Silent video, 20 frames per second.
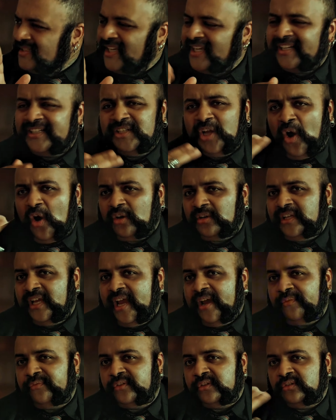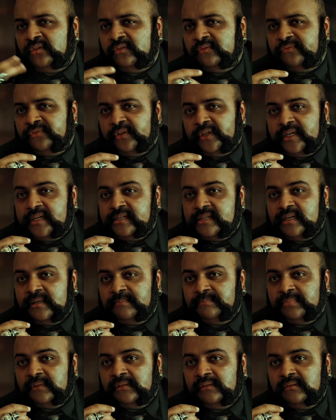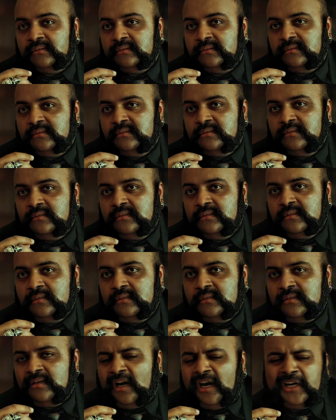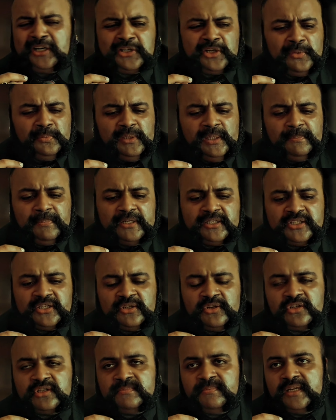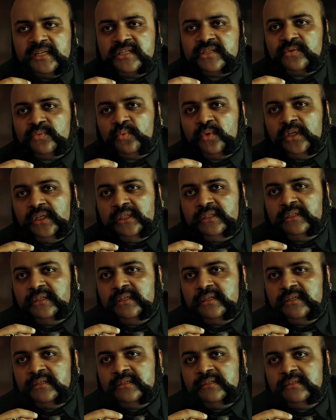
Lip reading: Take Dog Day Afternoon for example. Arguably Pacino's best work.